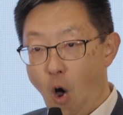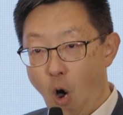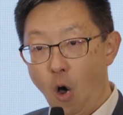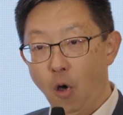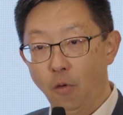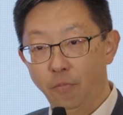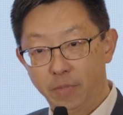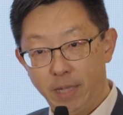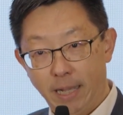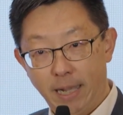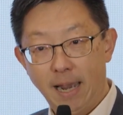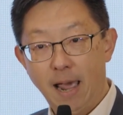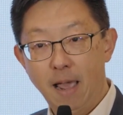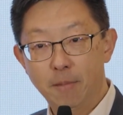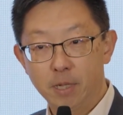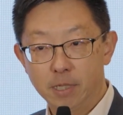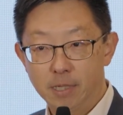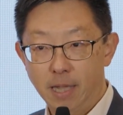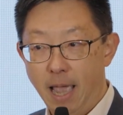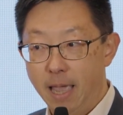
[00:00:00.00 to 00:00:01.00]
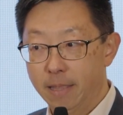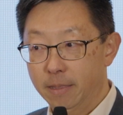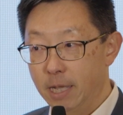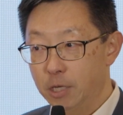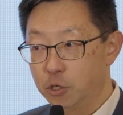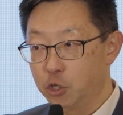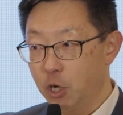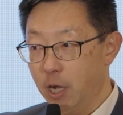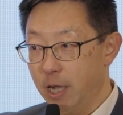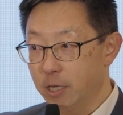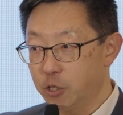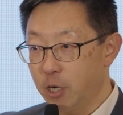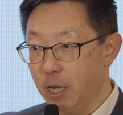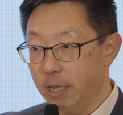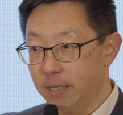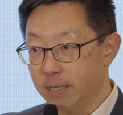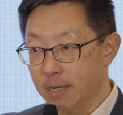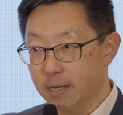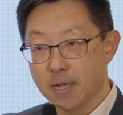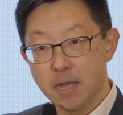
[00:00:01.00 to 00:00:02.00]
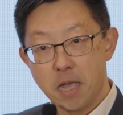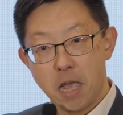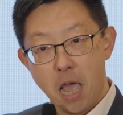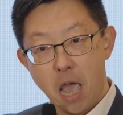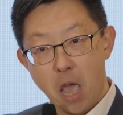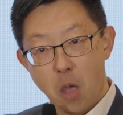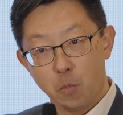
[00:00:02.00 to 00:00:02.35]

on the climate and nature agenda.